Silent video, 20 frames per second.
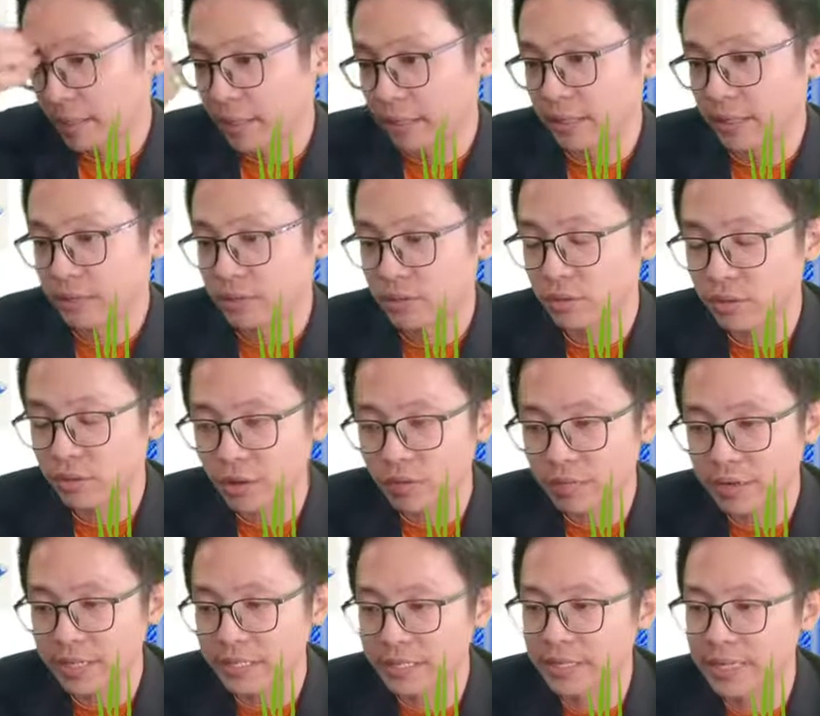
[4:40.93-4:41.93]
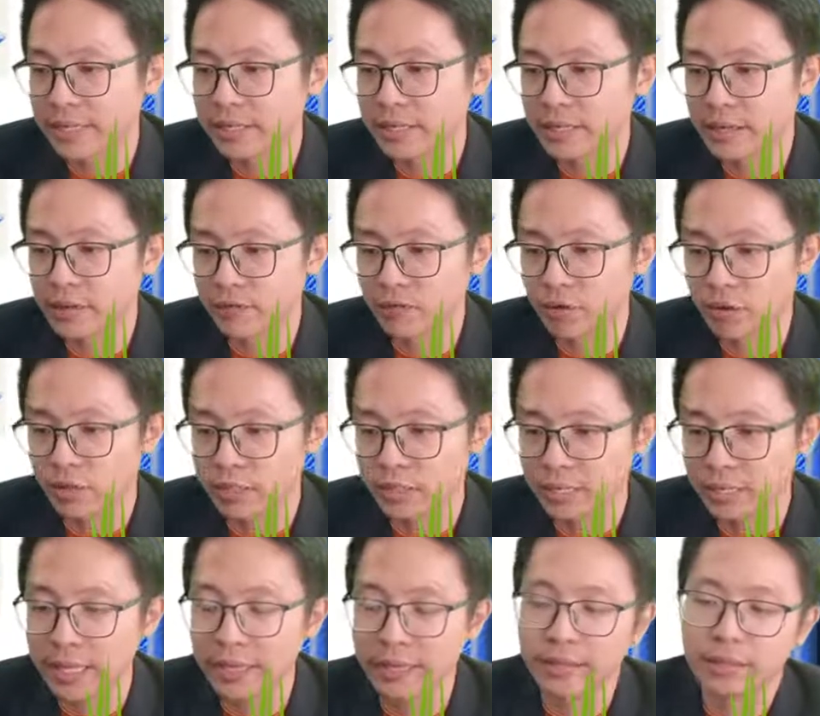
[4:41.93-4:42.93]
So convex lens can focus the
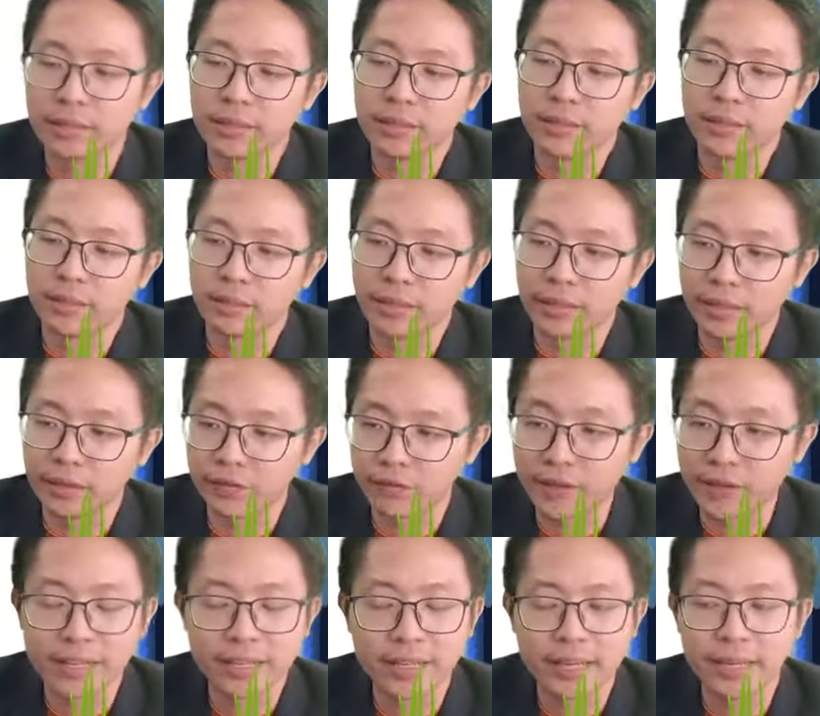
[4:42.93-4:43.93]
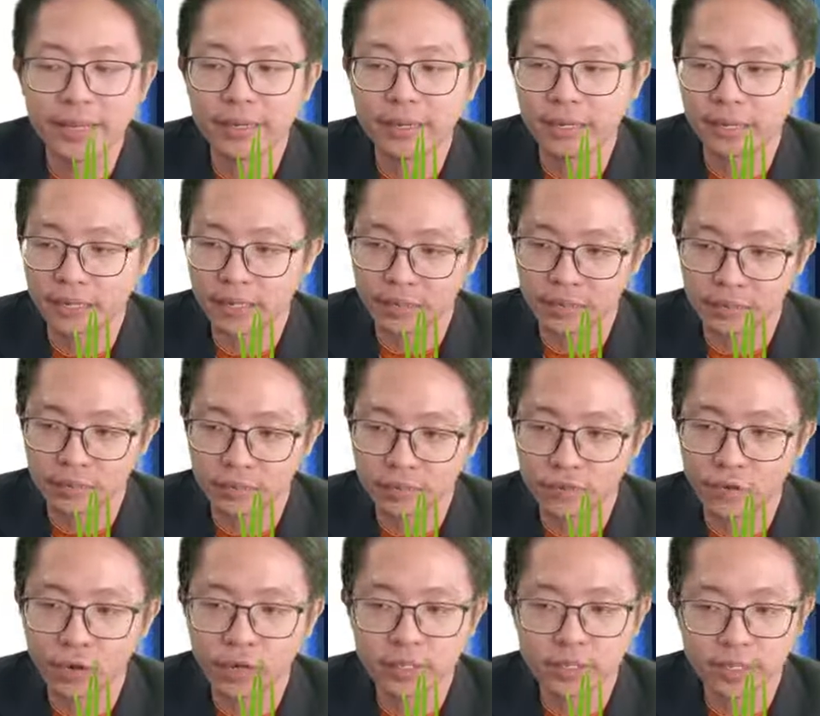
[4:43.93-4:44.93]
light. The fat guy can
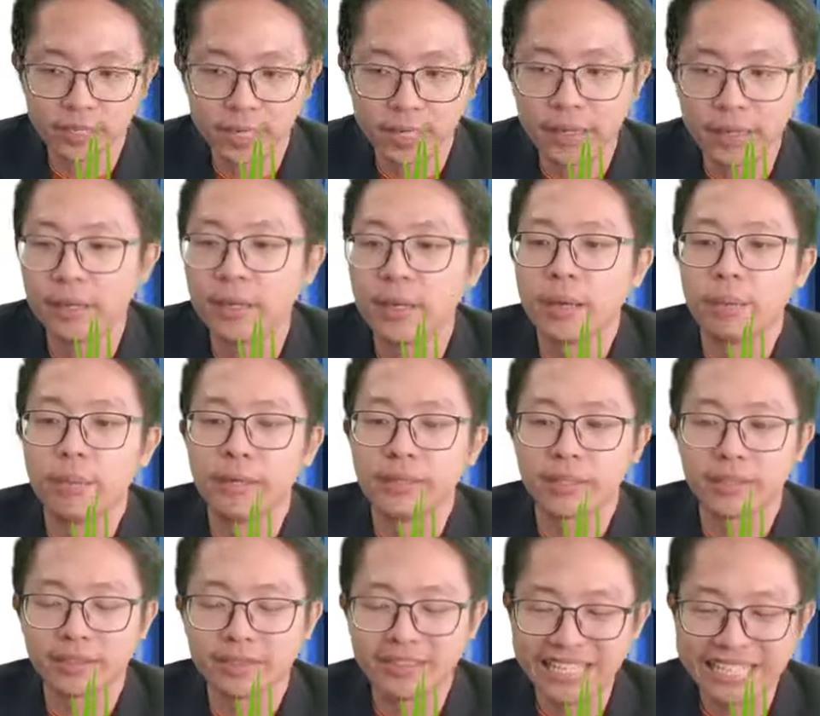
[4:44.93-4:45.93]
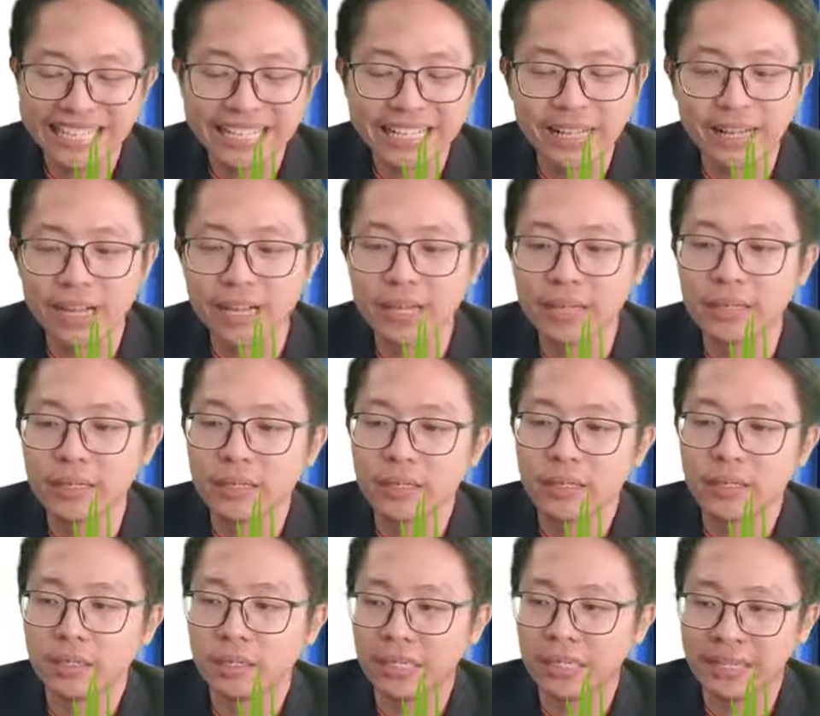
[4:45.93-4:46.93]
focus the light, but the thin guy,
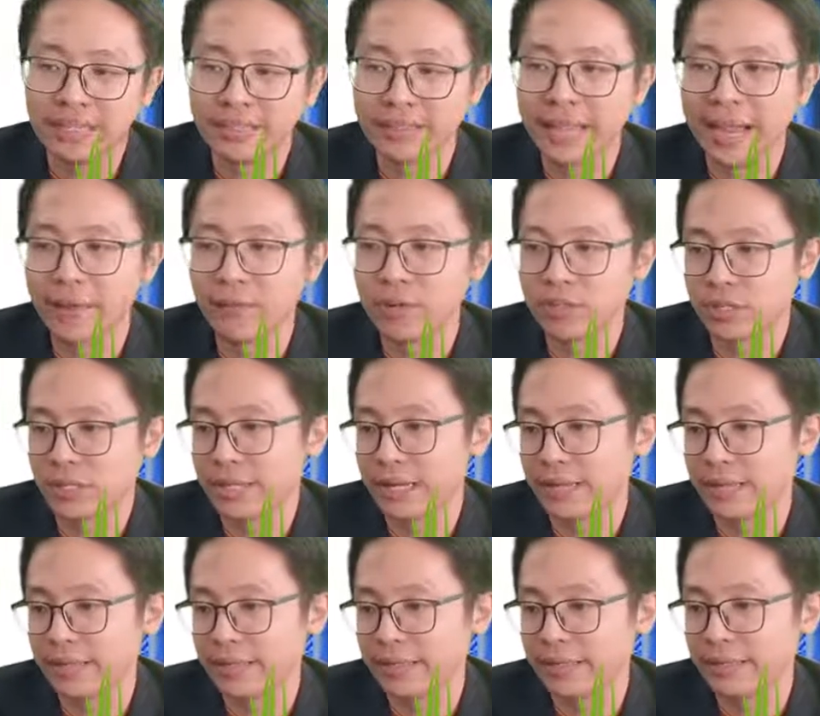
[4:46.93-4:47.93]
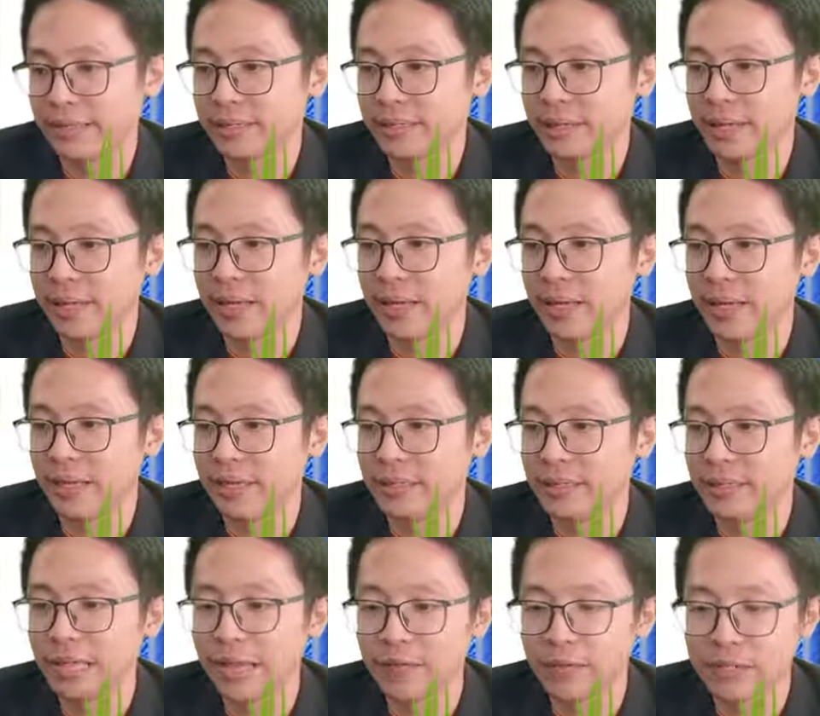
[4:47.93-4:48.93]
it diverge the light. It
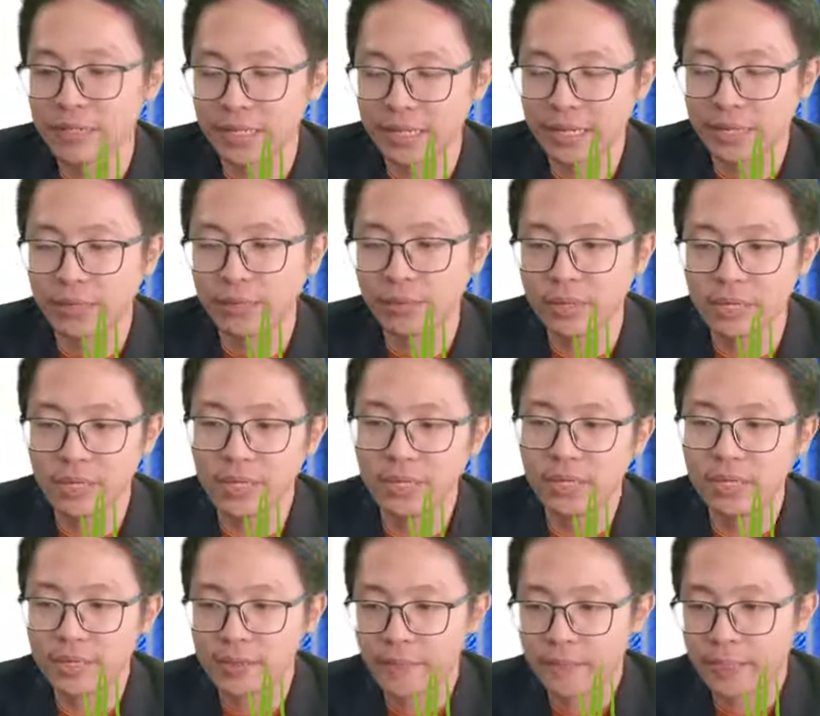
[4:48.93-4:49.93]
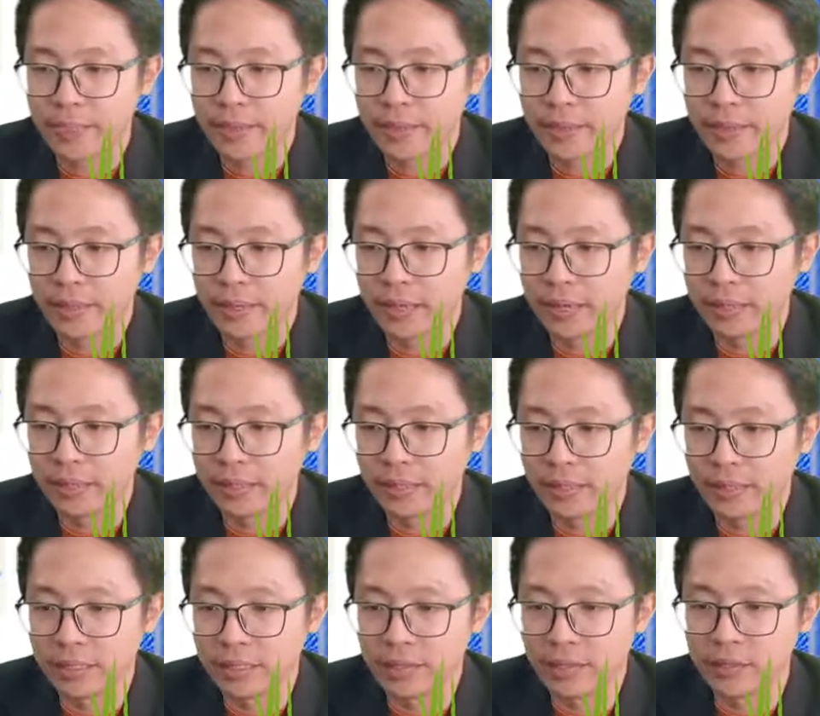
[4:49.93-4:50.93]
diverge the light away.
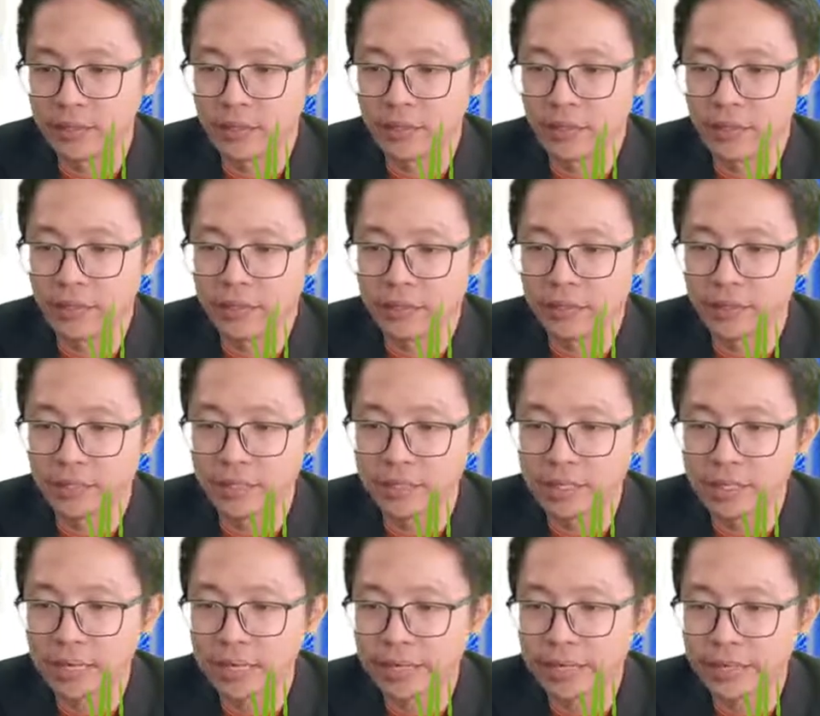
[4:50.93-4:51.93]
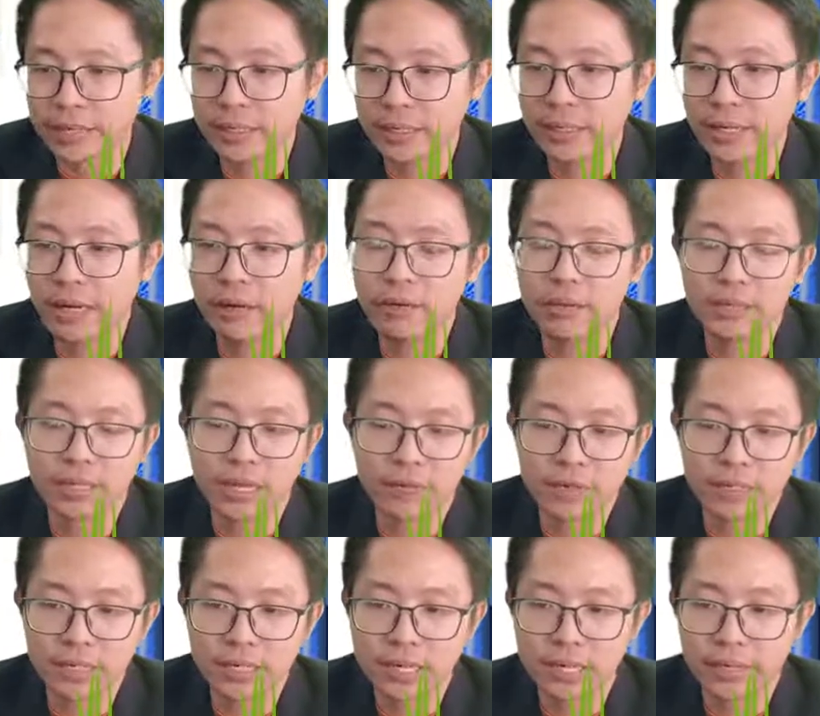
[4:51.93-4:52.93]
The thin guy, how it diverge the
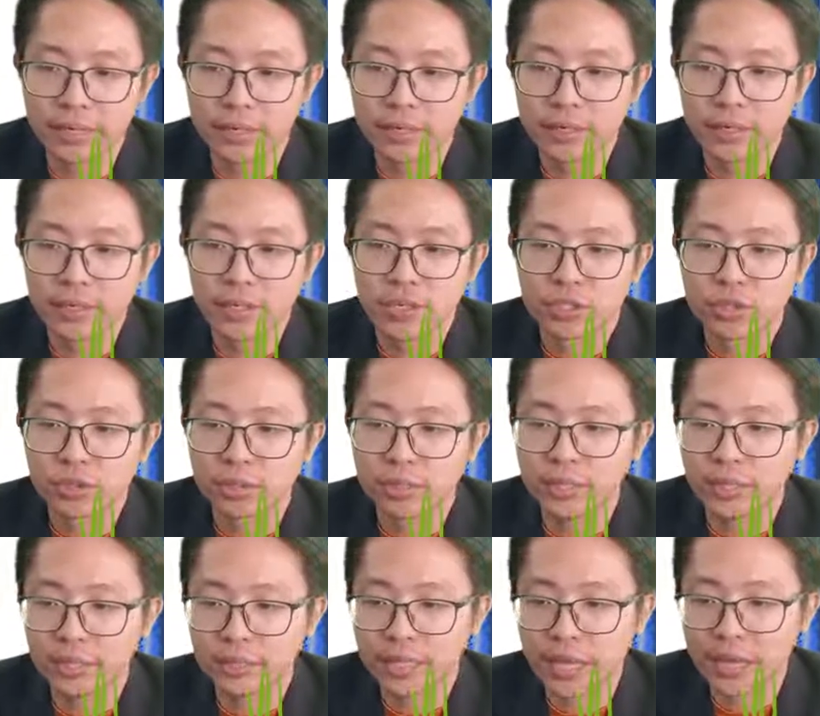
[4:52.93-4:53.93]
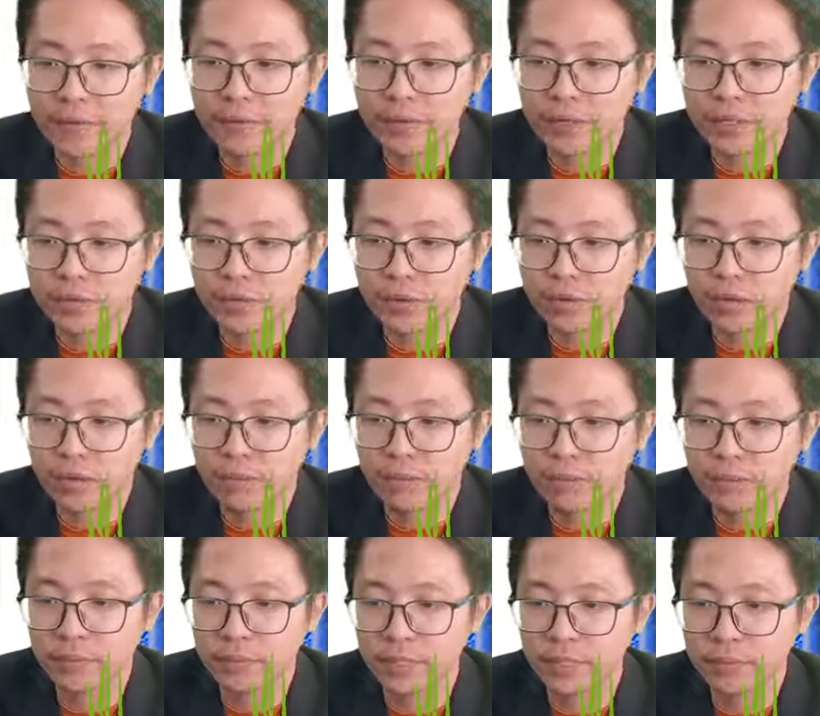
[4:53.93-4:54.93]
light? Surely it diverge from
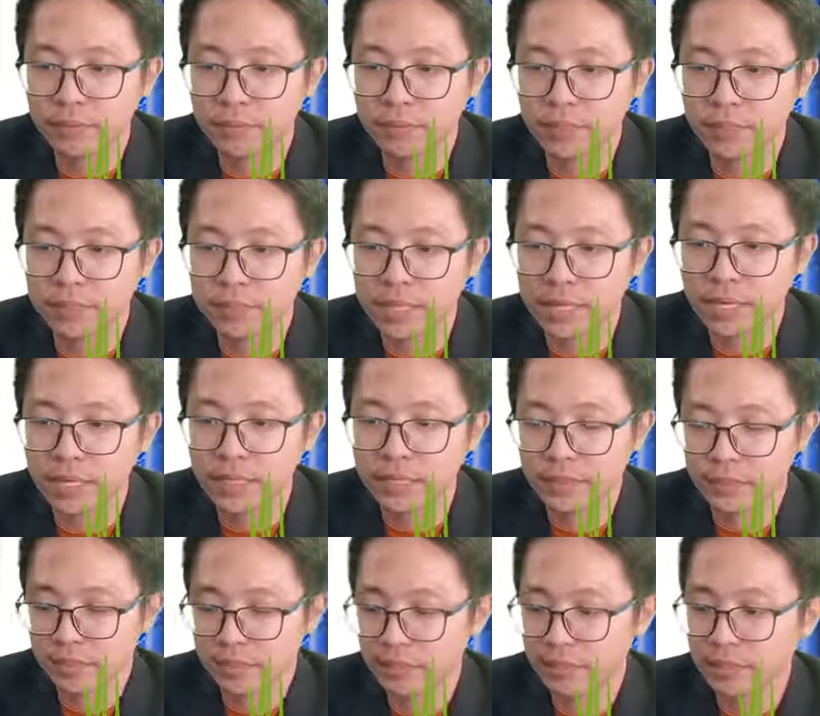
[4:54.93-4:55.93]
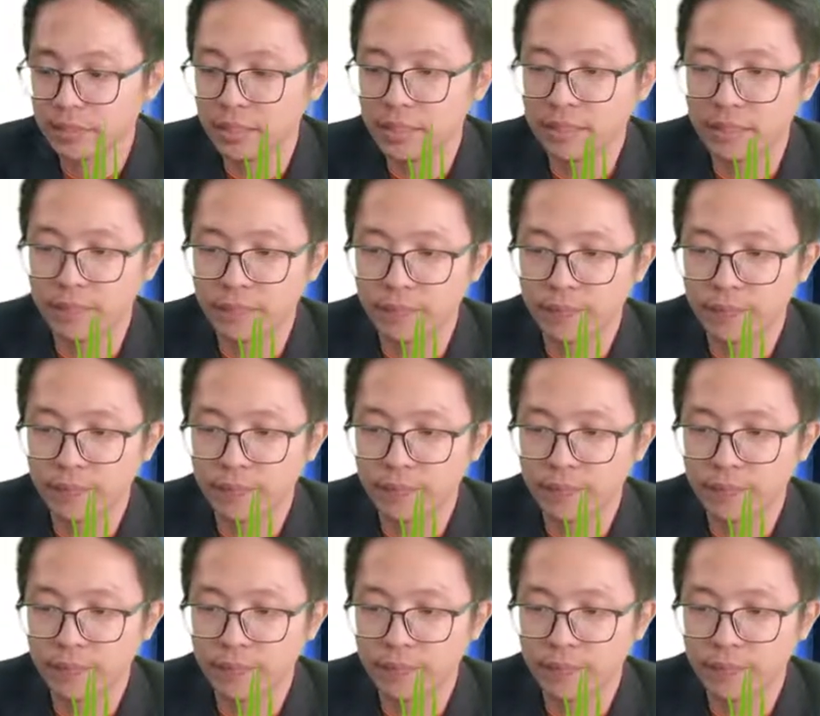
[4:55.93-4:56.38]
this side. See or not?